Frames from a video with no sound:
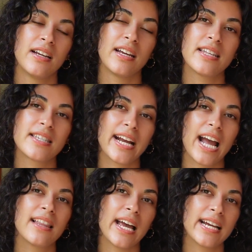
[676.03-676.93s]
It's like
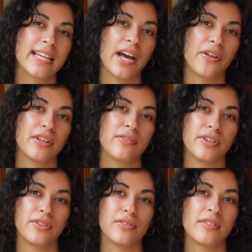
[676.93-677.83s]
I liked healthy
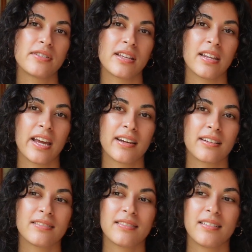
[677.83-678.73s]
foods and like
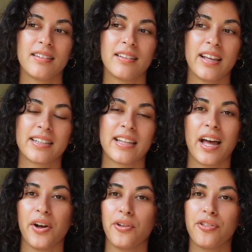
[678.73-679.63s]
the
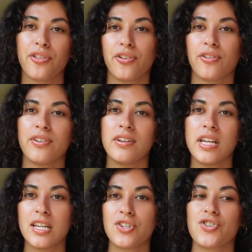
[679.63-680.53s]
health
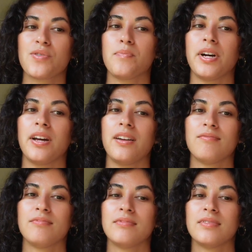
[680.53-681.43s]
niche, but
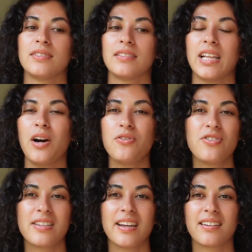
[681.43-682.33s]
I was
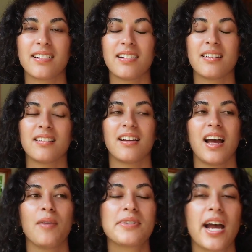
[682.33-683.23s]
just like, ugh,
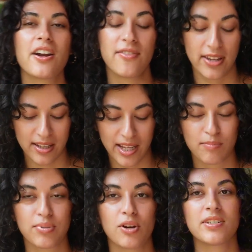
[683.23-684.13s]
I'm tired of eating
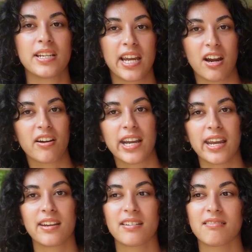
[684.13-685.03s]
like protein carrot
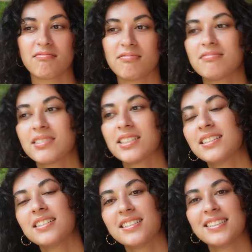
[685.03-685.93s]
cake and,
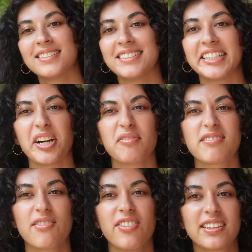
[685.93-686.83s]
you know,
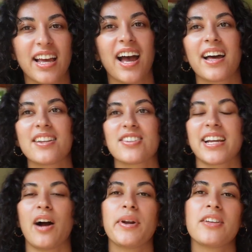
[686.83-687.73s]
stuff like that. It's like
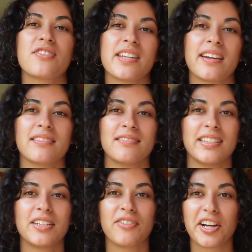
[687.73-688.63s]
I want to just like
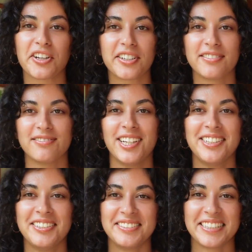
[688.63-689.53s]
eat regular
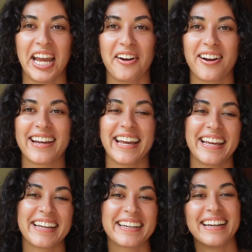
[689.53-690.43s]
carrot
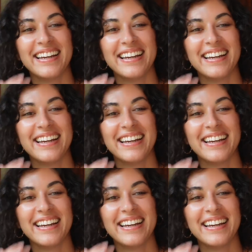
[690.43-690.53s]
cake.